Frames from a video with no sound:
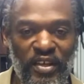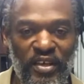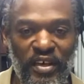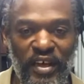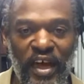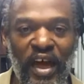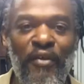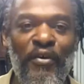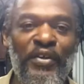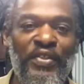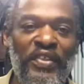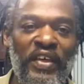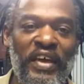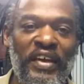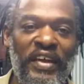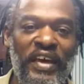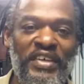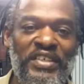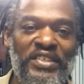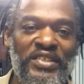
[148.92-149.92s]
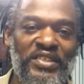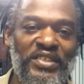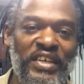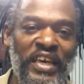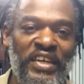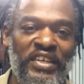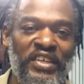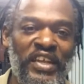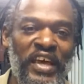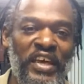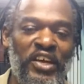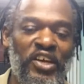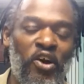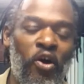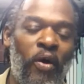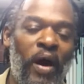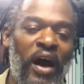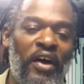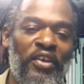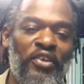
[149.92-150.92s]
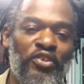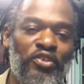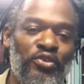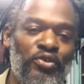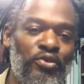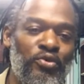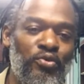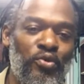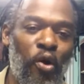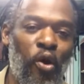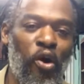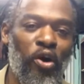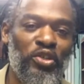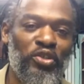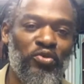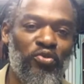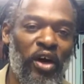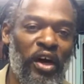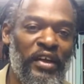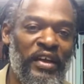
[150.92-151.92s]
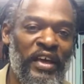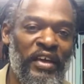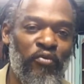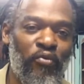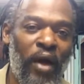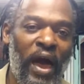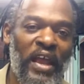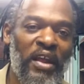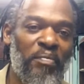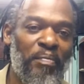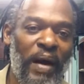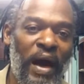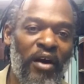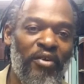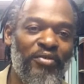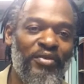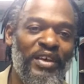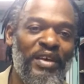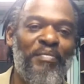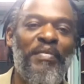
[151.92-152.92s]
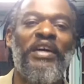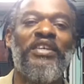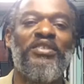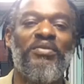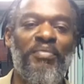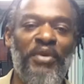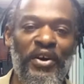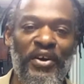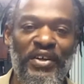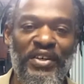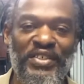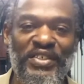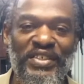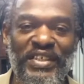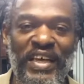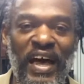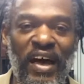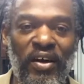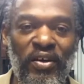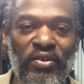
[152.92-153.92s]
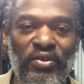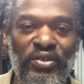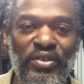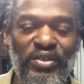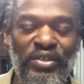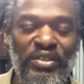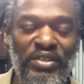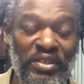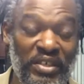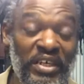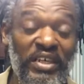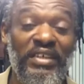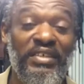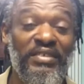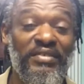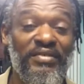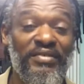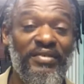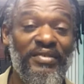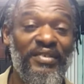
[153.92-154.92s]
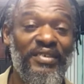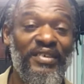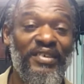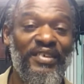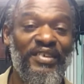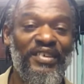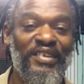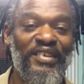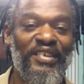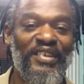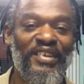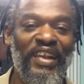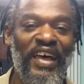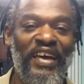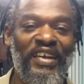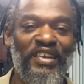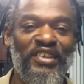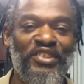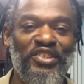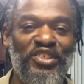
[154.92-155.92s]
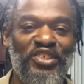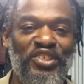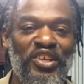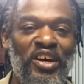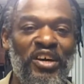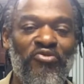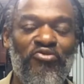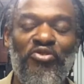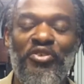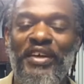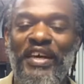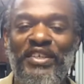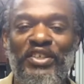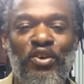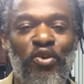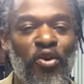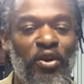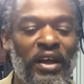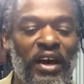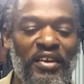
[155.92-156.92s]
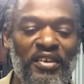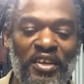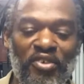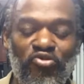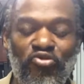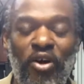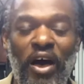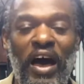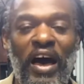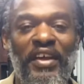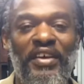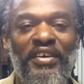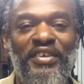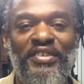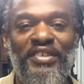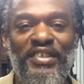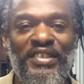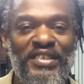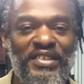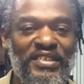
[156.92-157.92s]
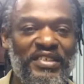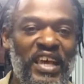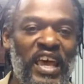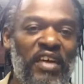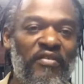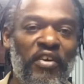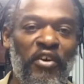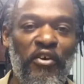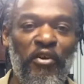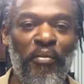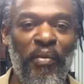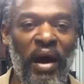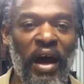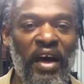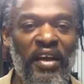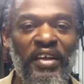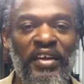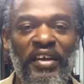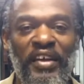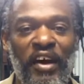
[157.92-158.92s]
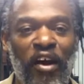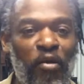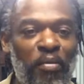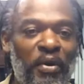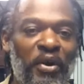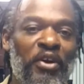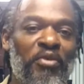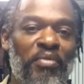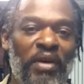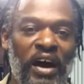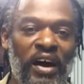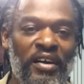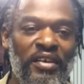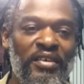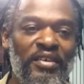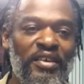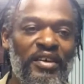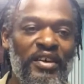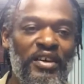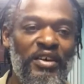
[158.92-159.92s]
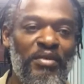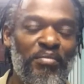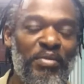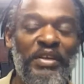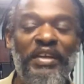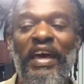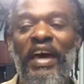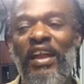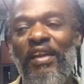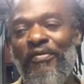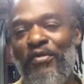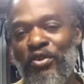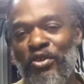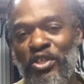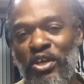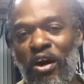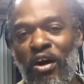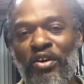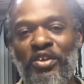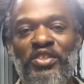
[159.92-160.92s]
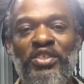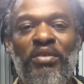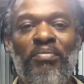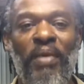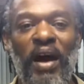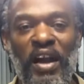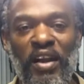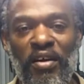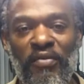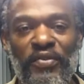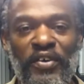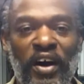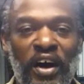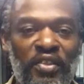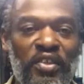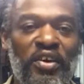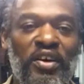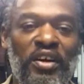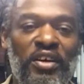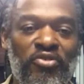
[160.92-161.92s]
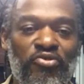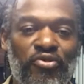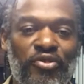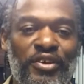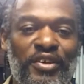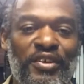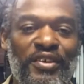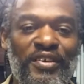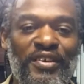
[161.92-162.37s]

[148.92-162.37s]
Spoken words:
Everything they go out and do or they write about, it makes America sound good. Like this country that's going out there trying to save everybody and help everybody. But then if you talk to somebody of the other country,